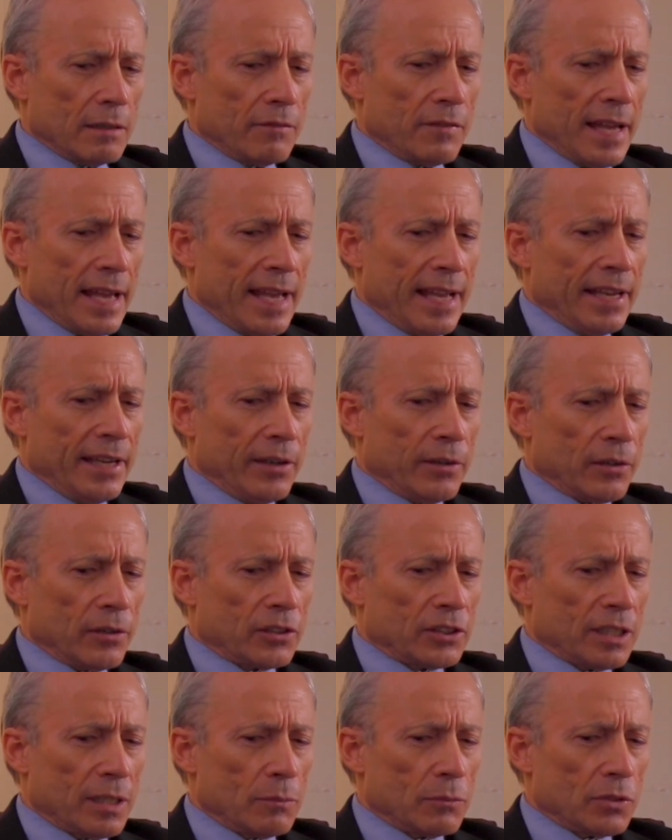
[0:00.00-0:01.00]
anger
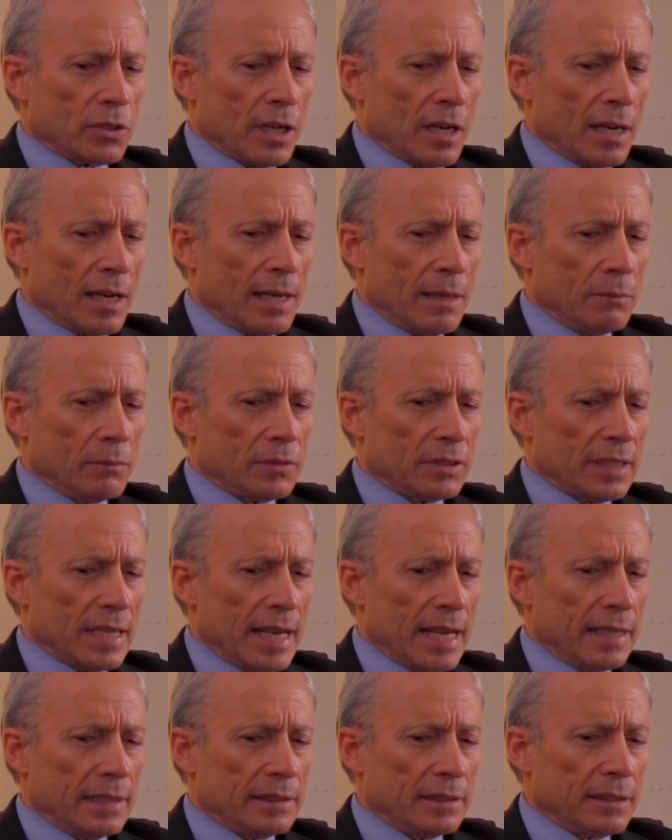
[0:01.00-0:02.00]
sometimes,
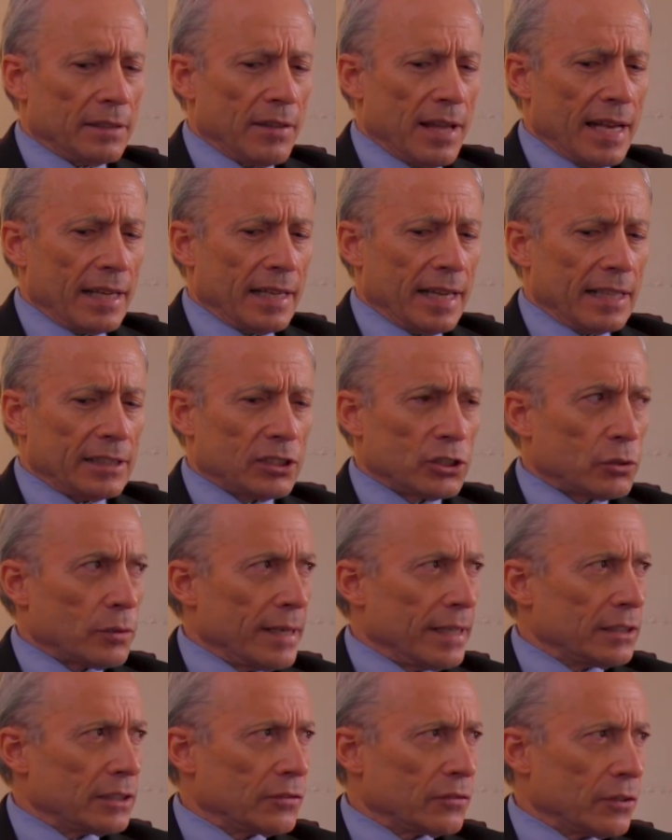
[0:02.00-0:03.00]
and that gets
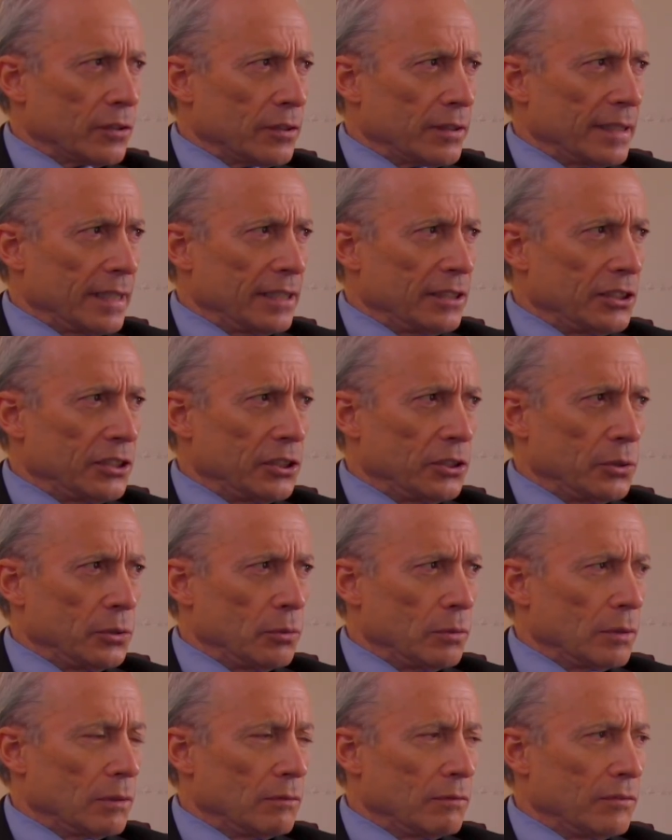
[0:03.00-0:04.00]
transferred
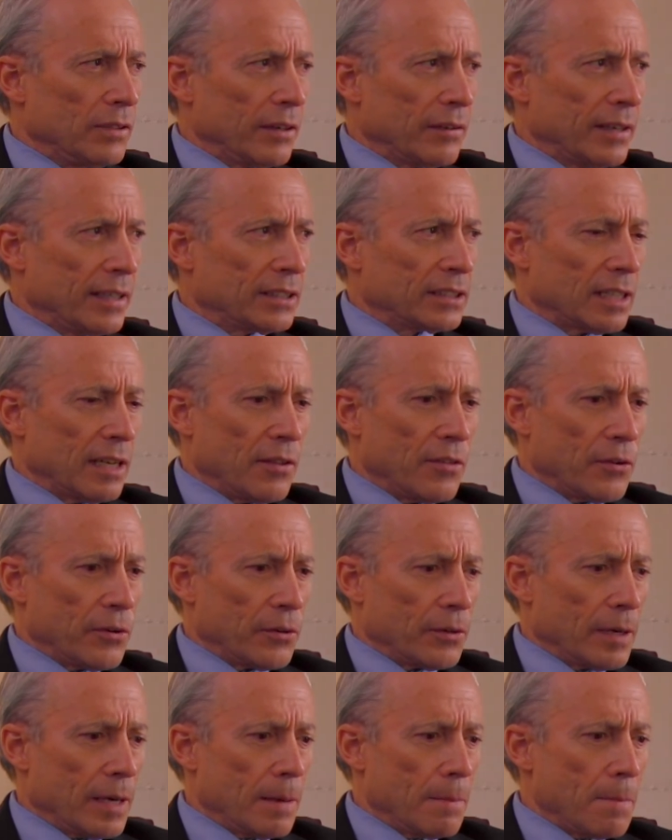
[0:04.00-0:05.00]
into various
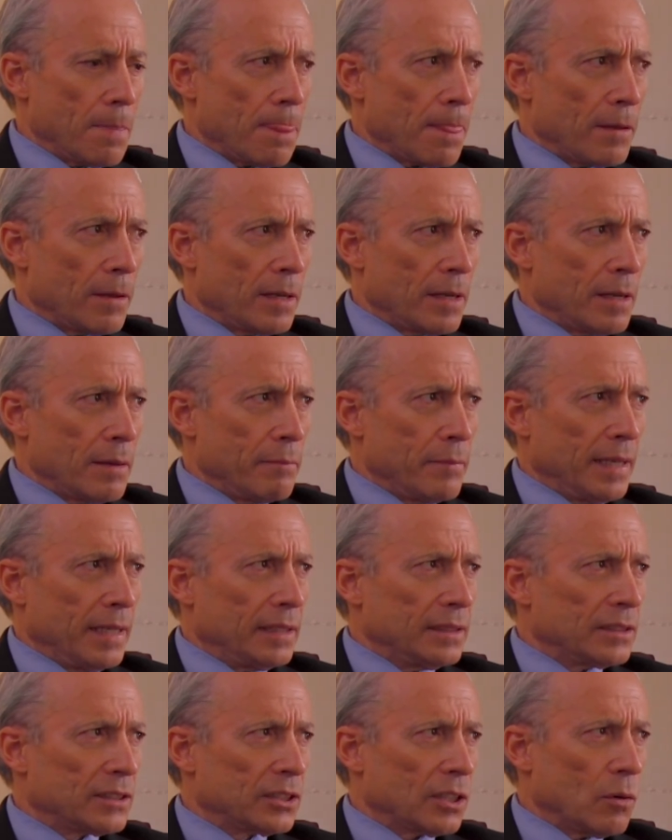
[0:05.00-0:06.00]
other
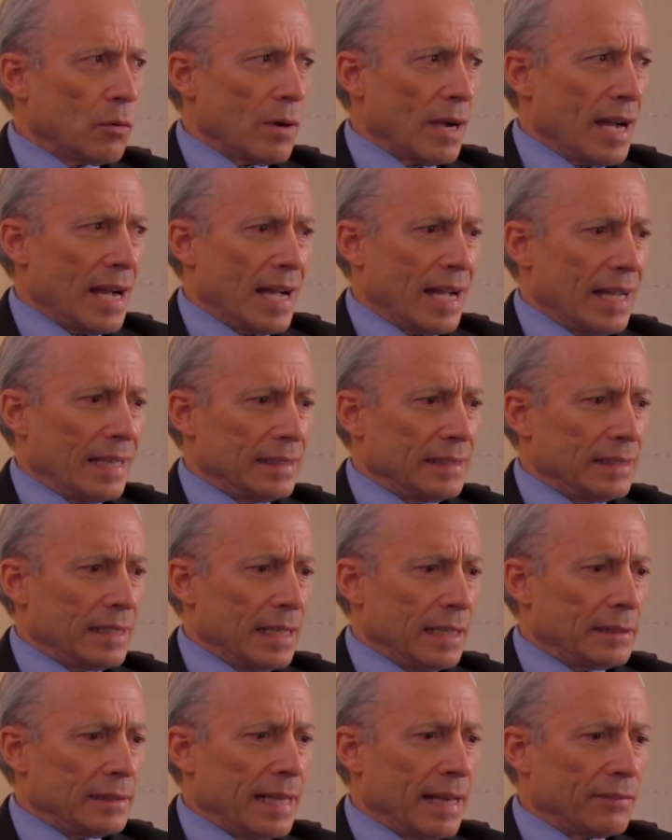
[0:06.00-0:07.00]
means. So
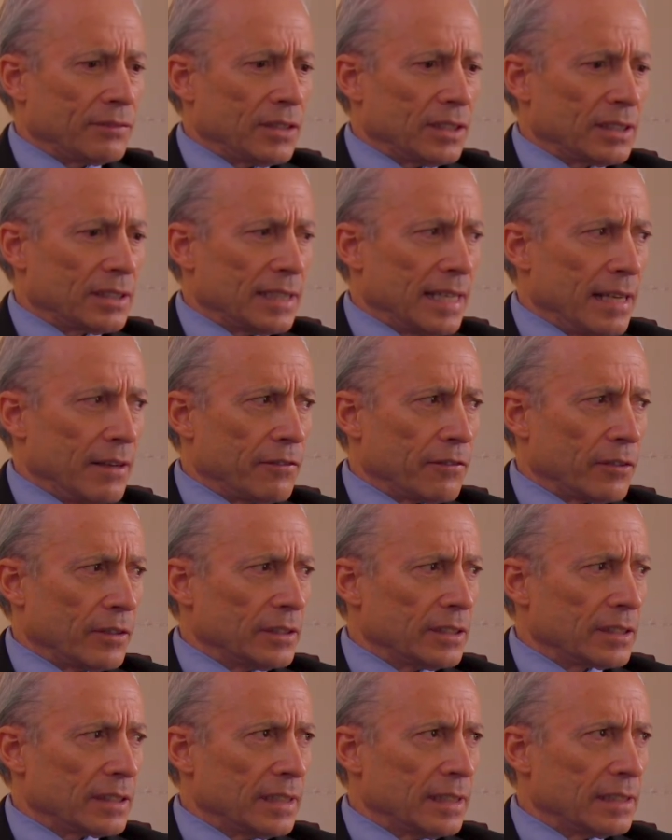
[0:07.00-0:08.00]
I'd have to say, for
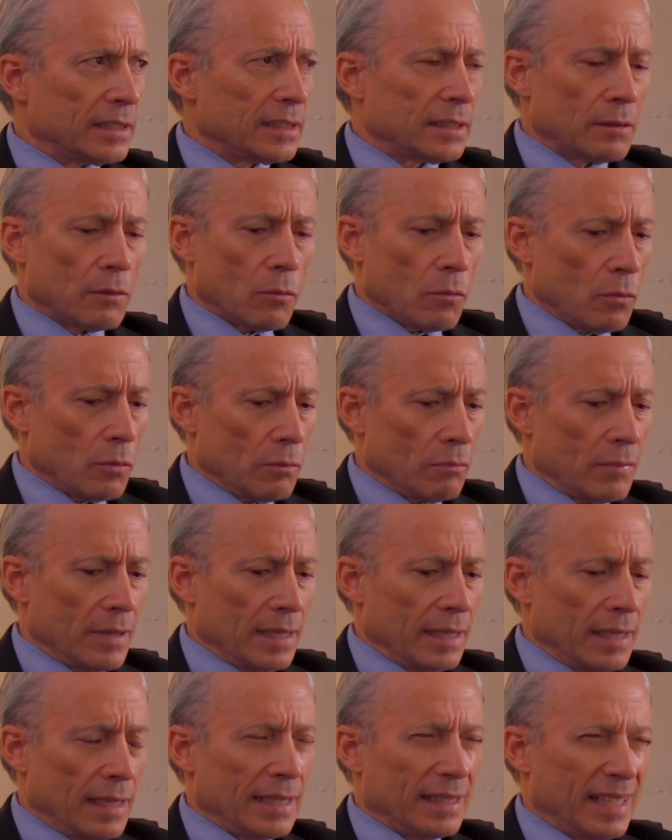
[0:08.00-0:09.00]
instance,
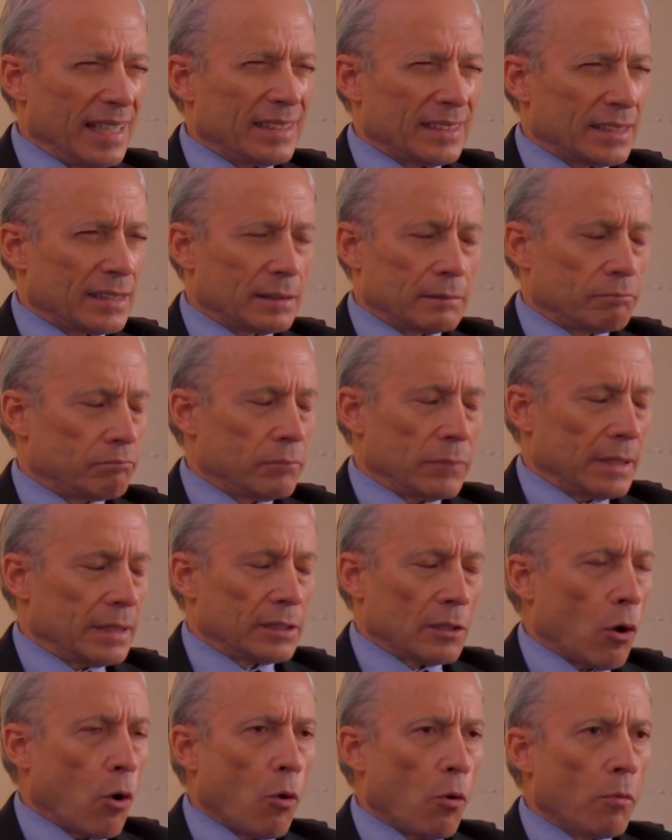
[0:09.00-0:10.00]
it's
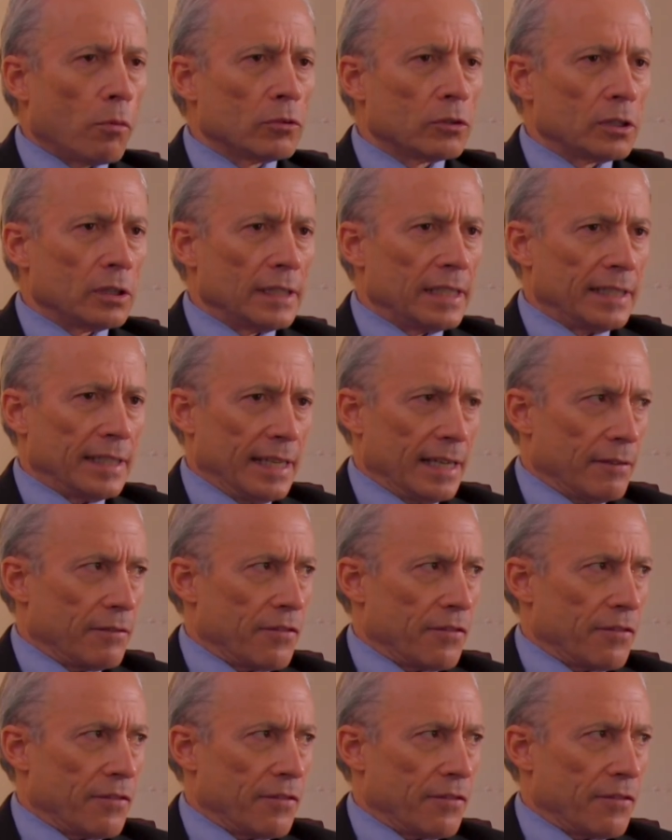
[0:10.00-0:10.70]
a whole litany of